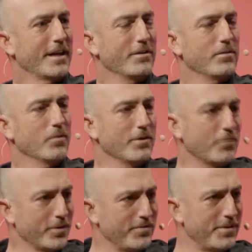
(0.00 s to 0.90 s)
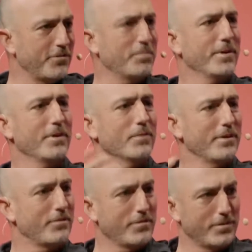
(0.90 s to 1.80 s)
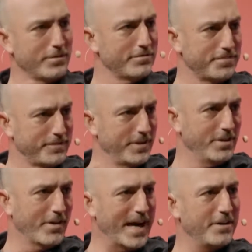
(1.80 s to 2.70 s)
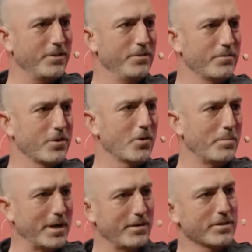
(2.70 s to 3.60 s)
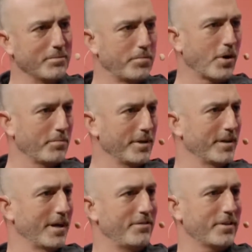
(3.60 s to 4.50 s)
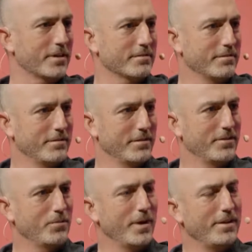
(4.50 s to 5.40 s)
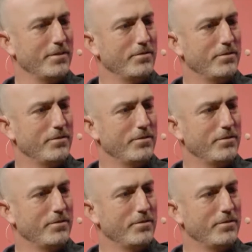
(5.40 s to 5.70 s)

what sort of discipline or what sort of, how do you go about compartmentalizing the way